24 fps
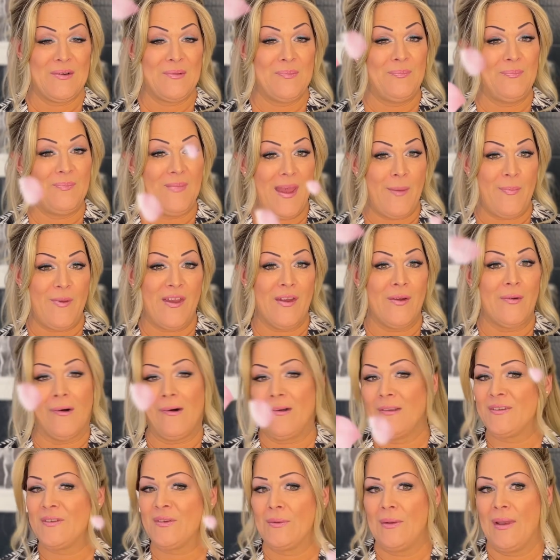maybe you
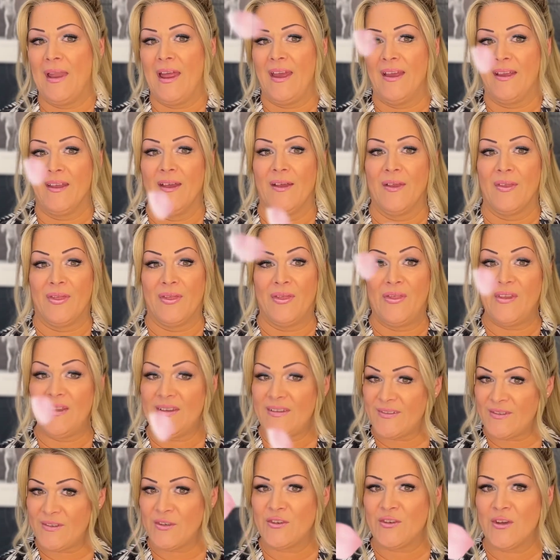also like
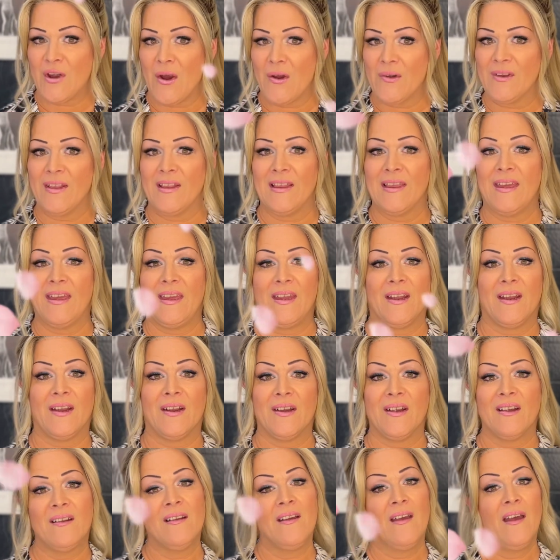this tutorial
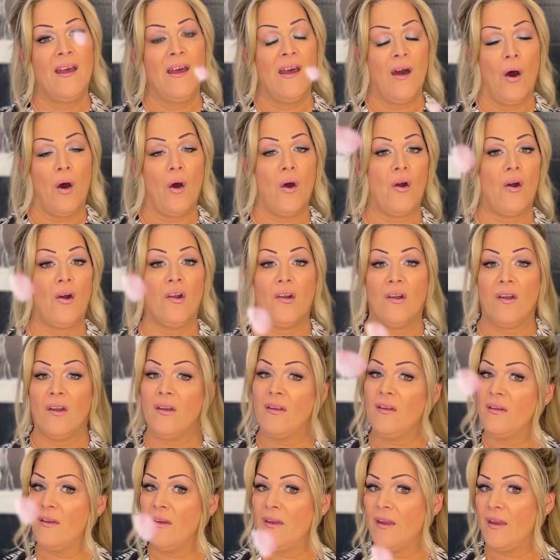here,
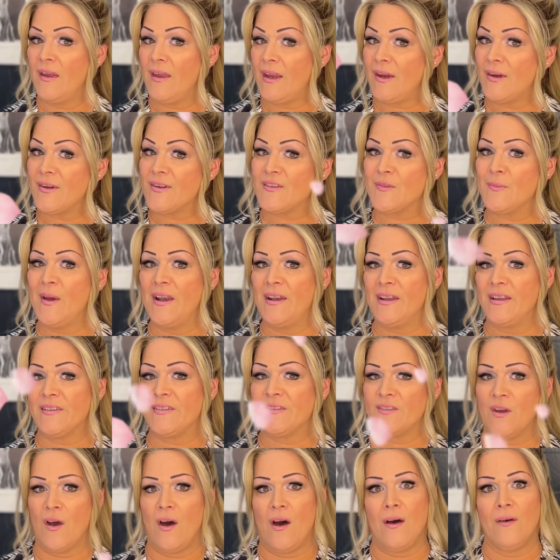or here's my
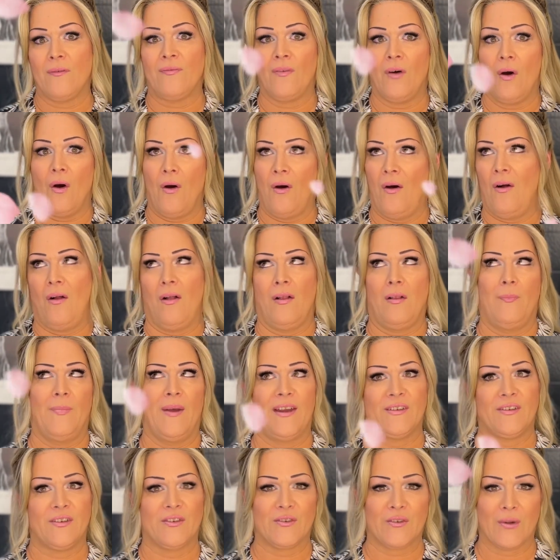list of all my
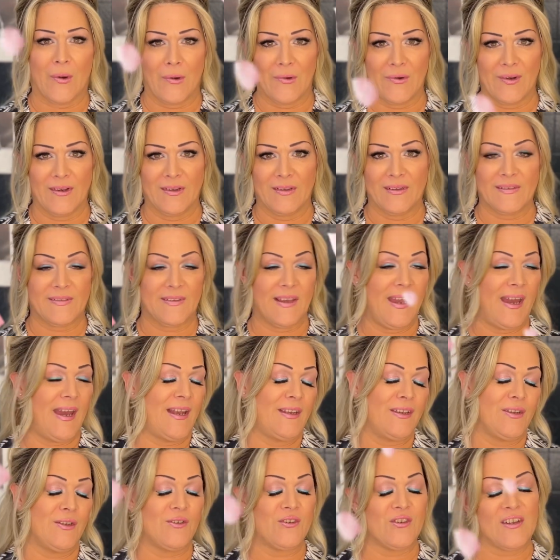tutorials,
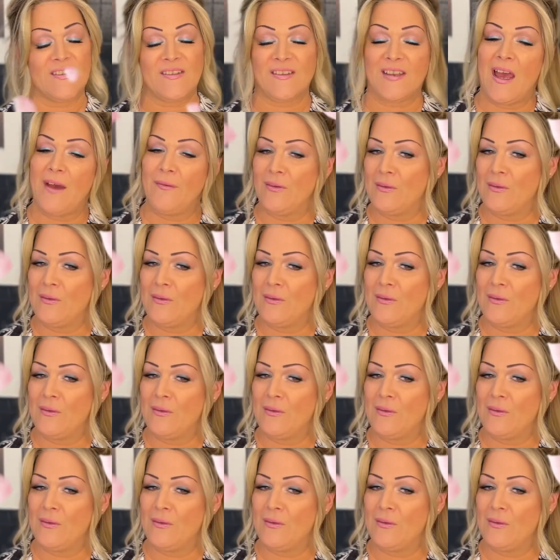and you just have a